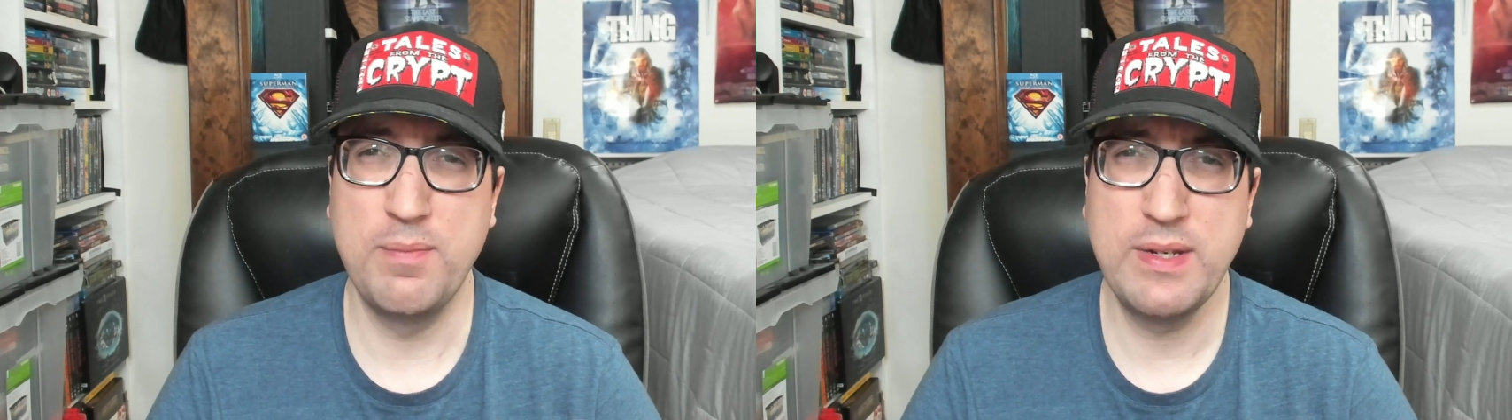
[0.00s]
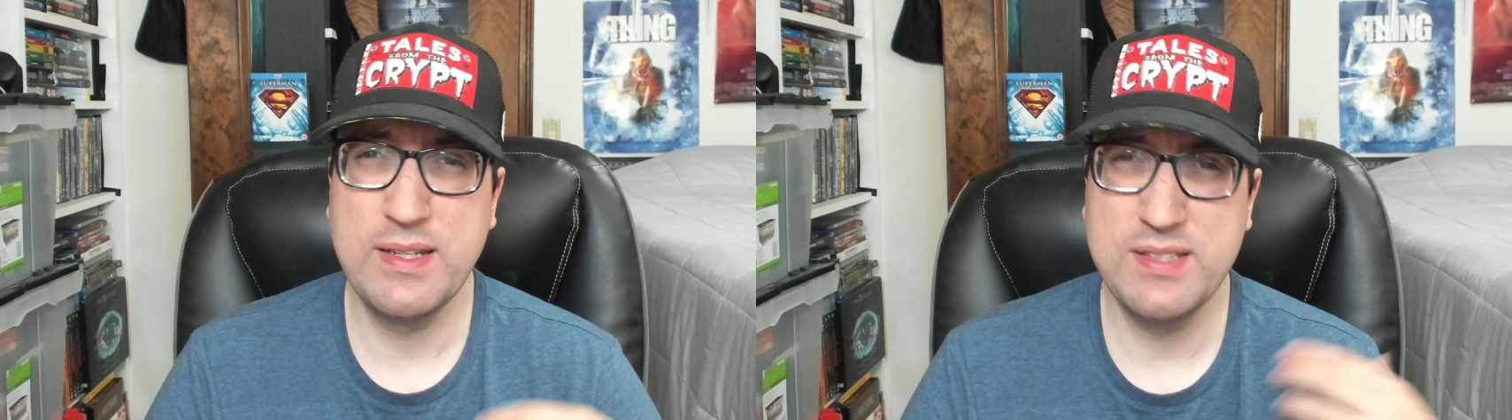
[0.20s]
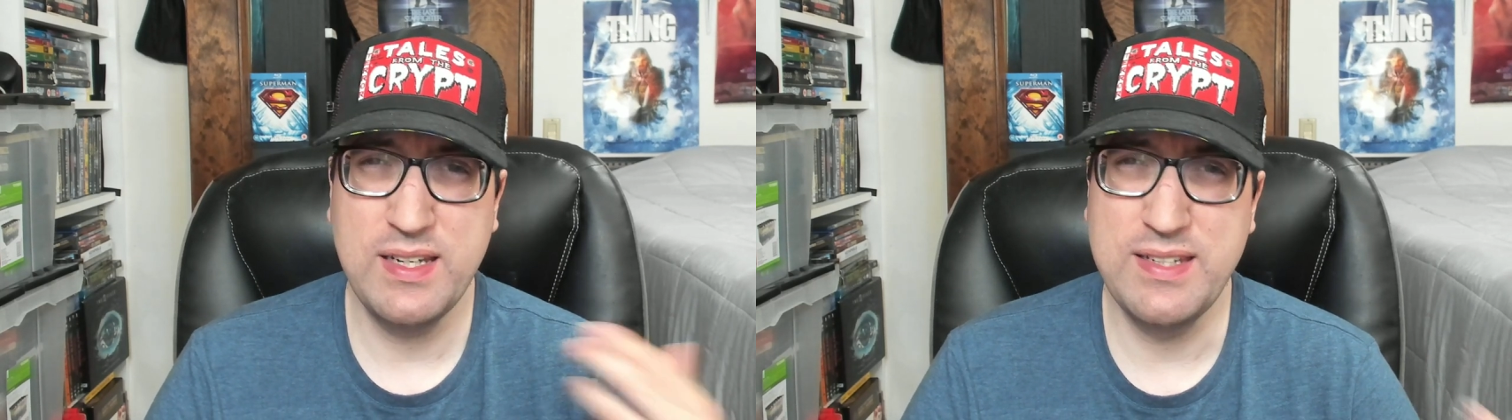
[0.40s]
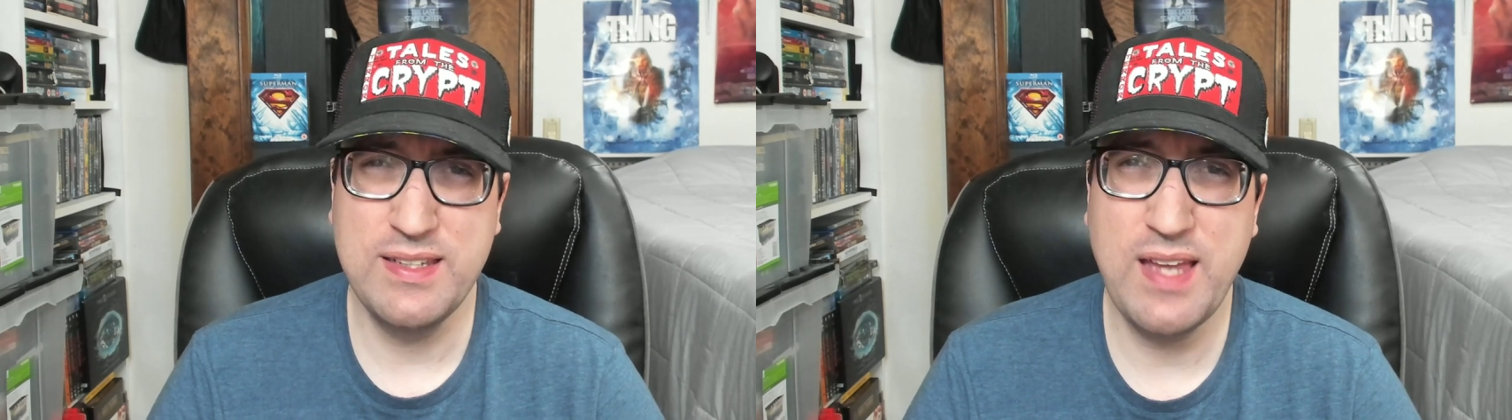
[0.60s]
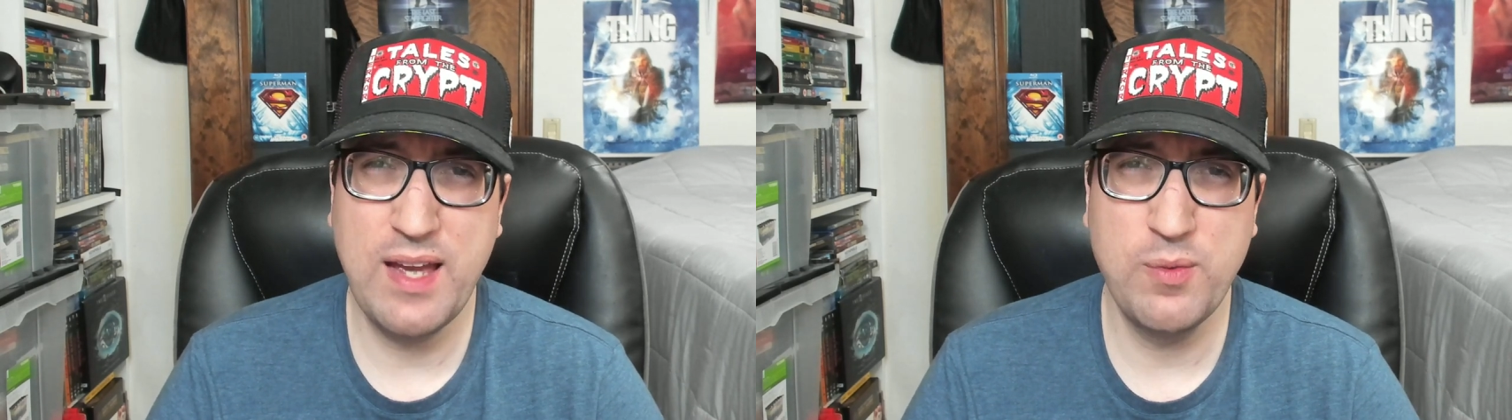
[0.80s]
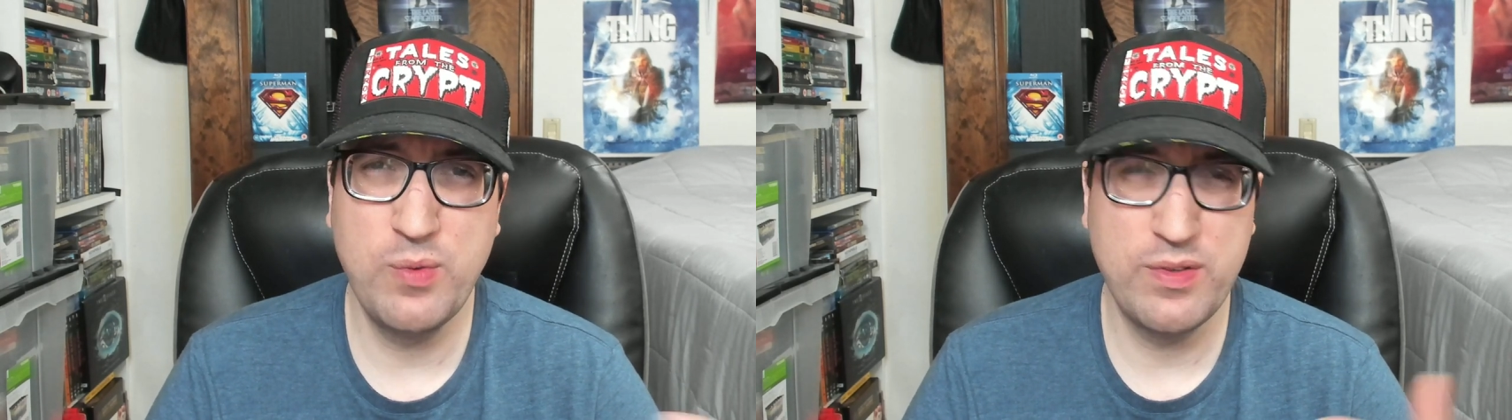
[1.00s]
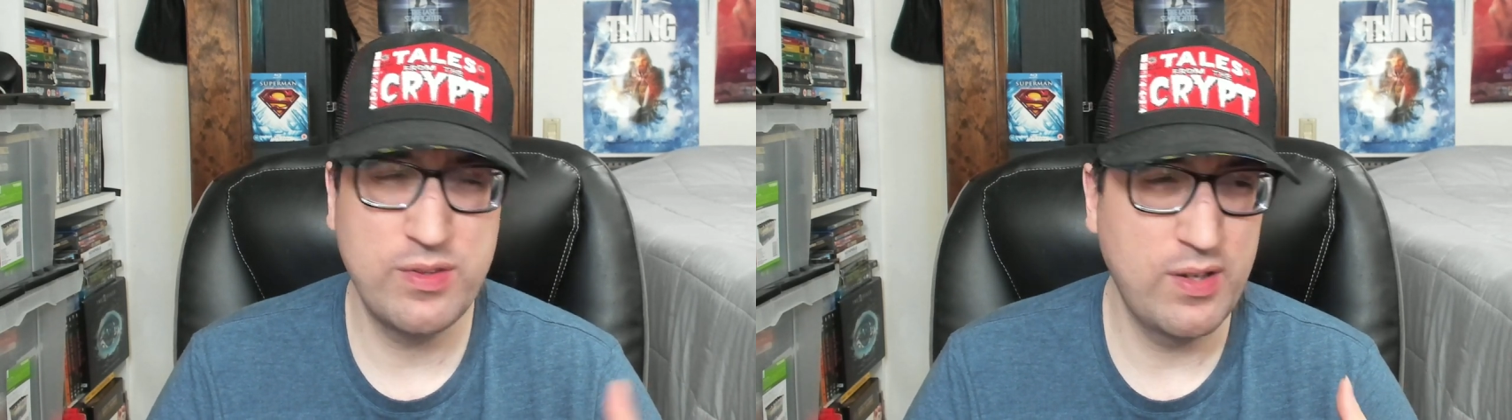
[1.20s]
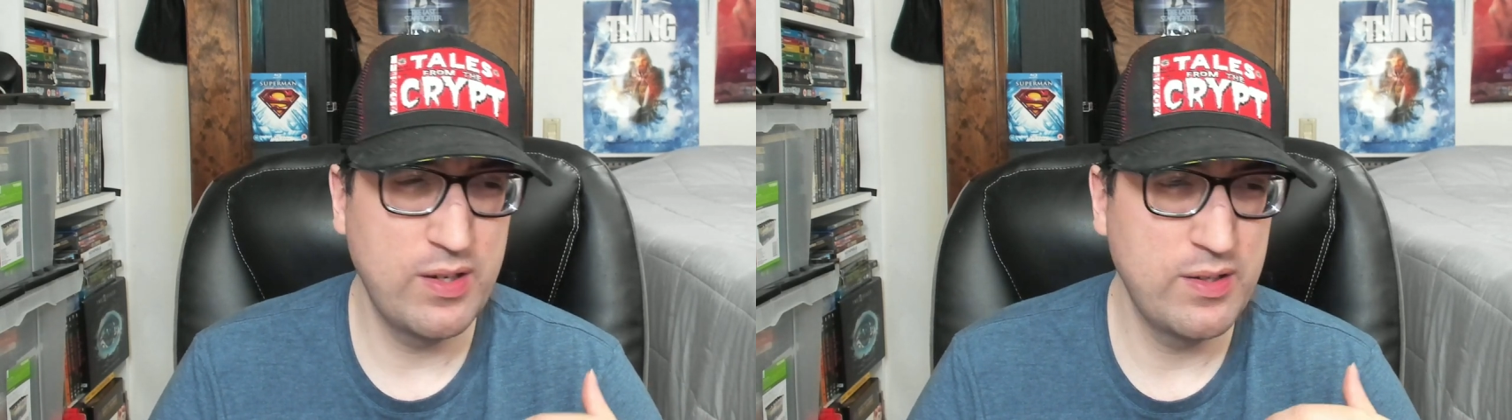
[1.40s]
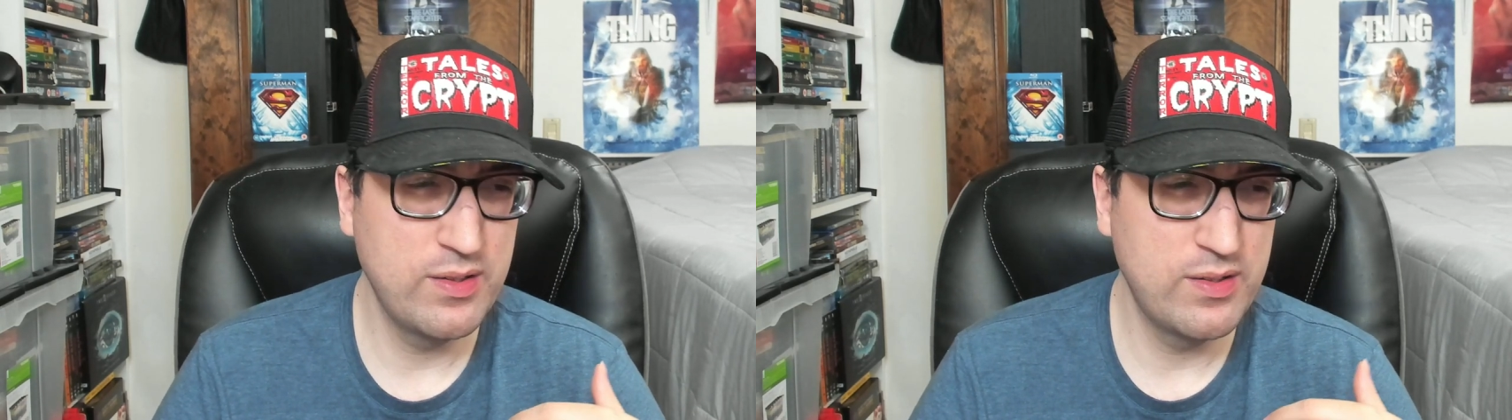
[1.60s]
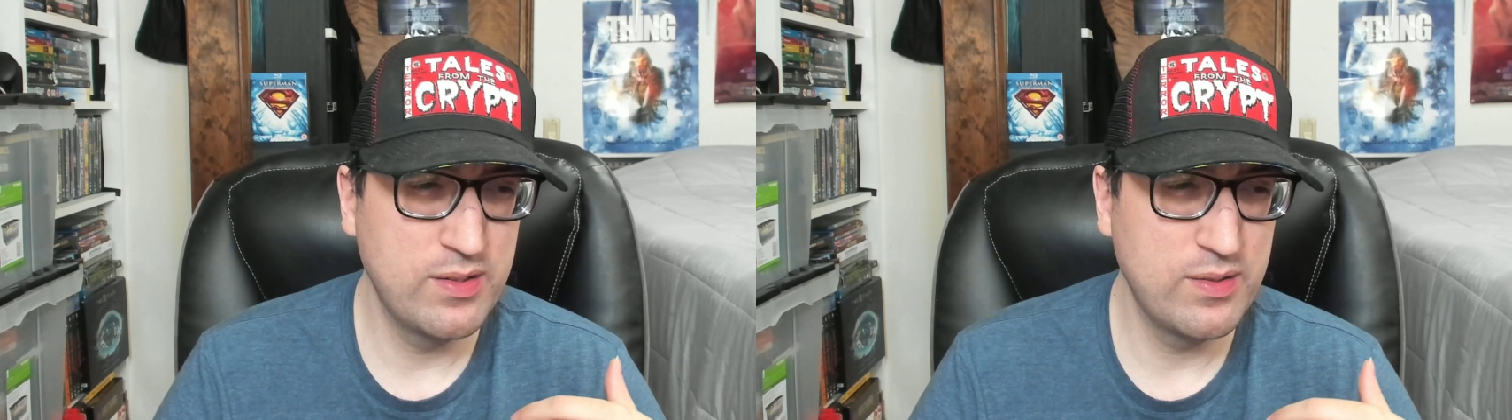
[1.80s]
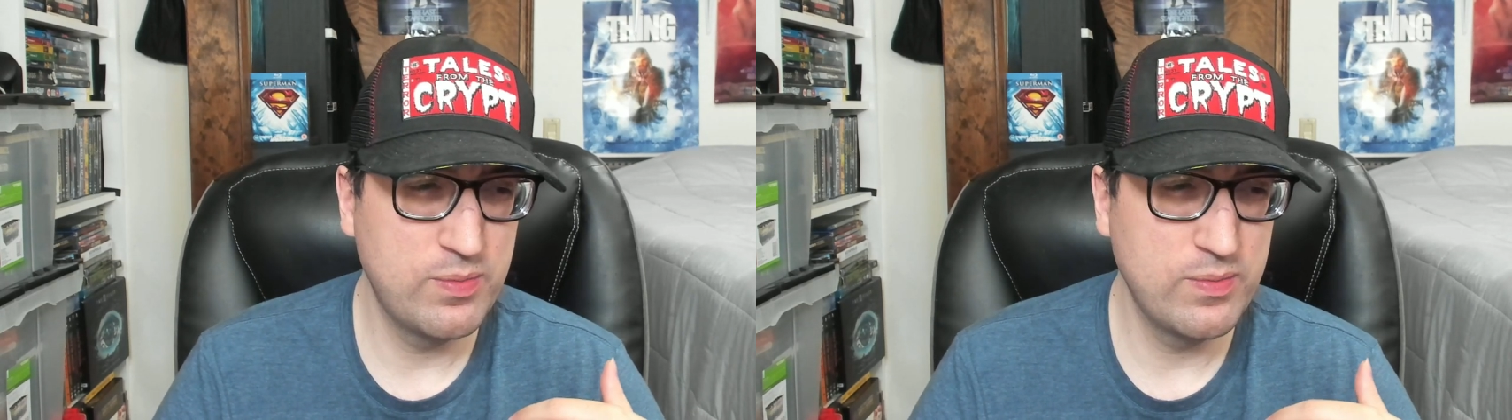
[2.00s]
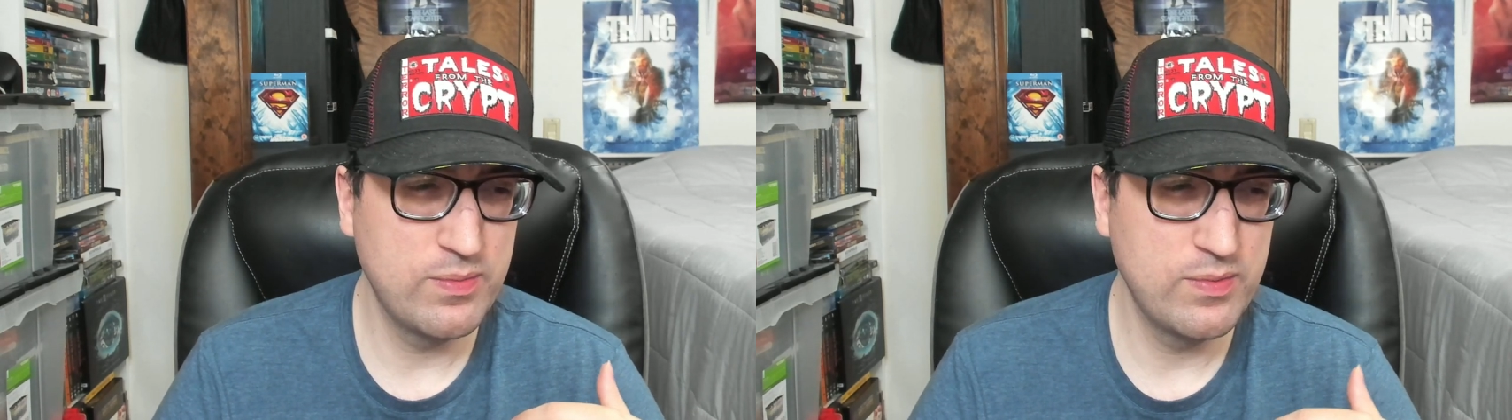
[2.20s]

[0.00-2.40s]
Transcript: because they did that with the